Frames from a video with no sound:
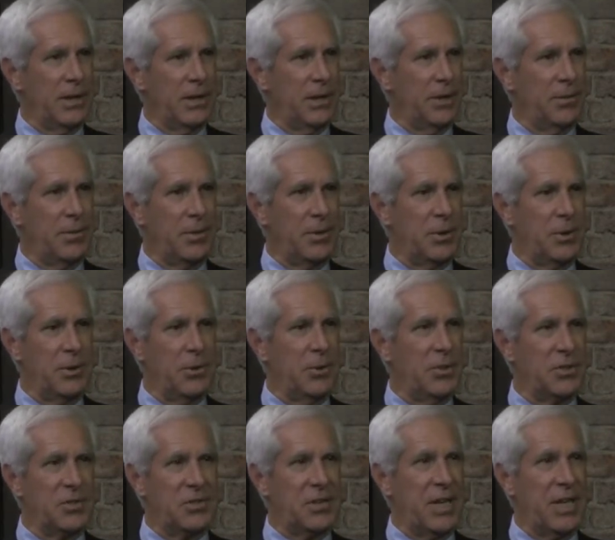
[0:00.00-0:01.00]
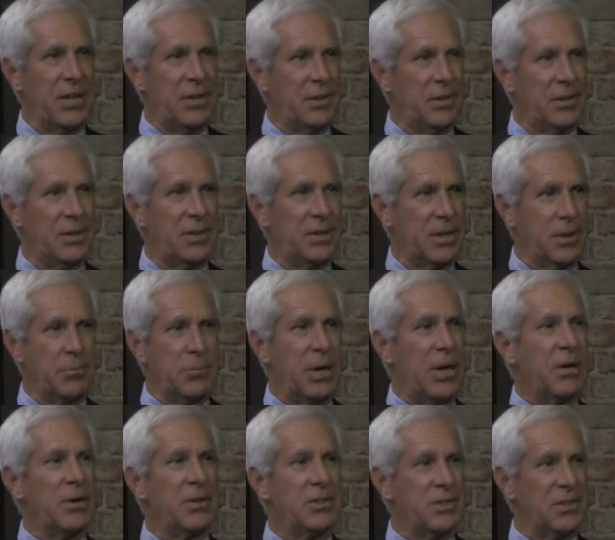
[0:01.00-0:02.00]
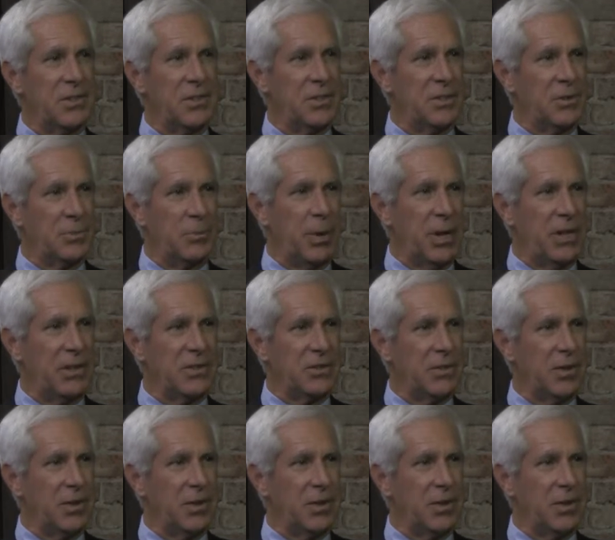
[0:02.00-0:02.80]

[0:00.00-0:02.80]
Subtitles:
you do the standard comparisons based